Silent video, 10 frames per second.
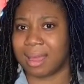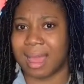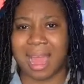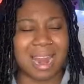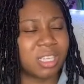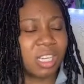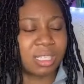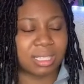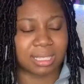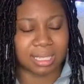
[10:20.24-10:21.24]
And I
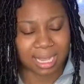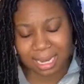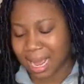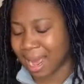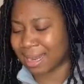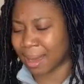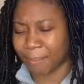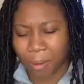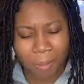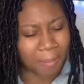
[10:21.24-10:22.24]
just sit there and I
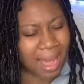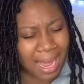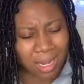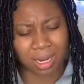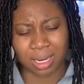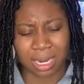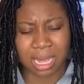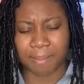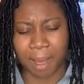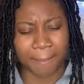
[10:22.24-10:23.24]
put my head
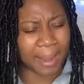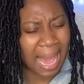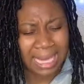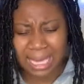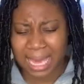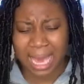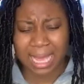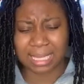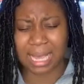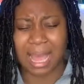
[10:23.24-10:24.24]
underneath my
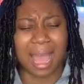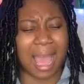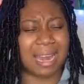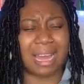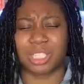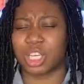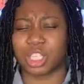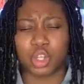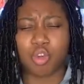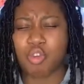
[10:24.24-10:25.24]
blanket and I
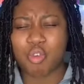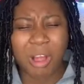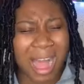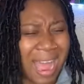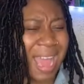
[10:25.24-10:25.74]
just cry.